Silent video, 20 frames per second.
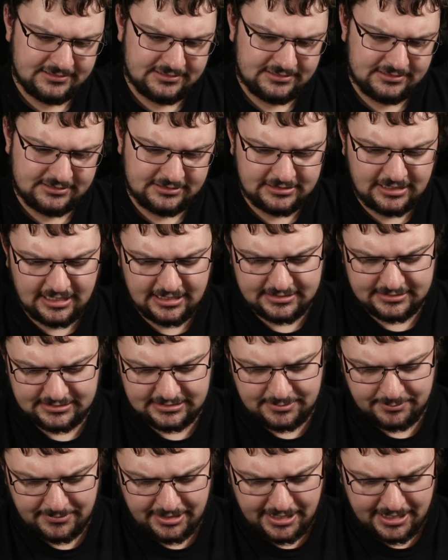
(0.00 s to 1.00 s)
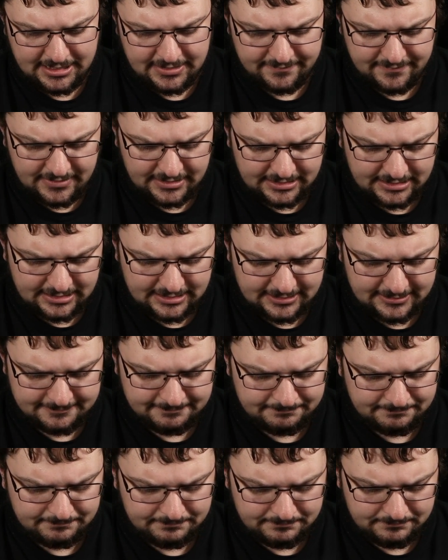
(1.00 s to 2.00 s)
It's got some kind of like a
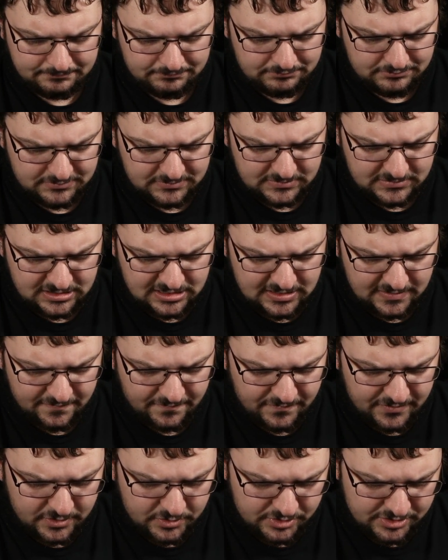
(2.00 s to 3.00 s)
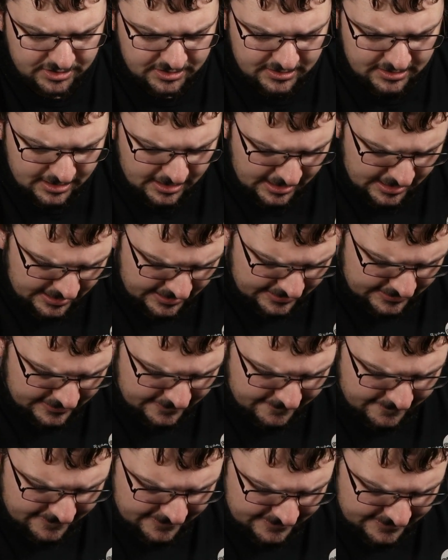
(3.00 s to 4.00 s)
diffusion thing in the
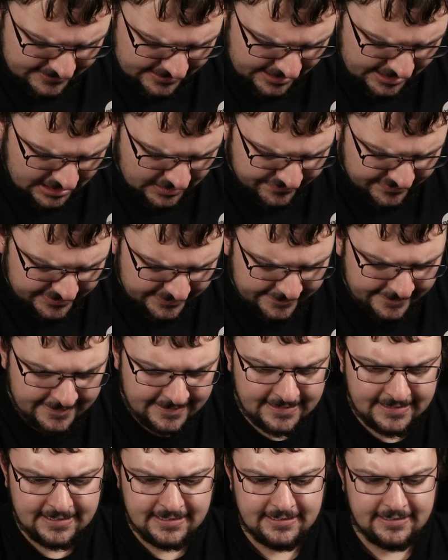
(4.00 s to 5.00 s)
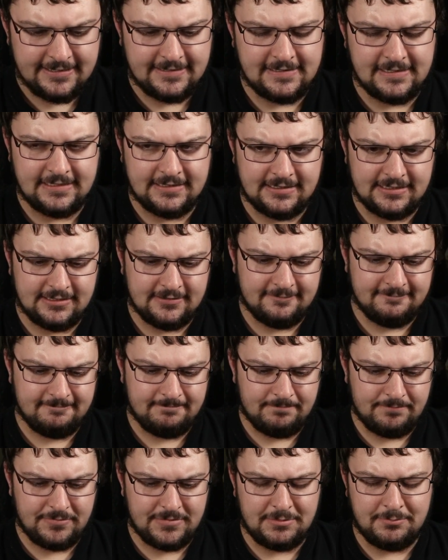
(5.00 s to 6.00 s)
inside of it, and
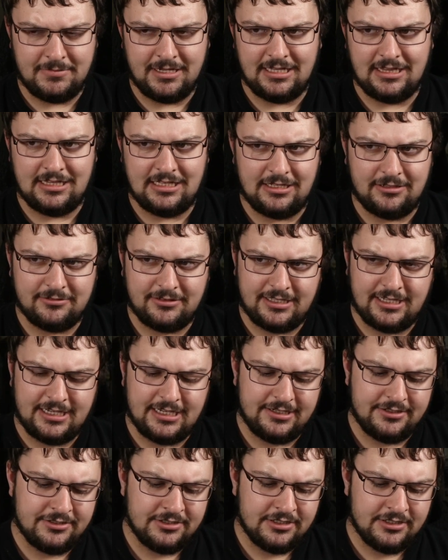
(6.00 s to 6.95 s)
metal out cage.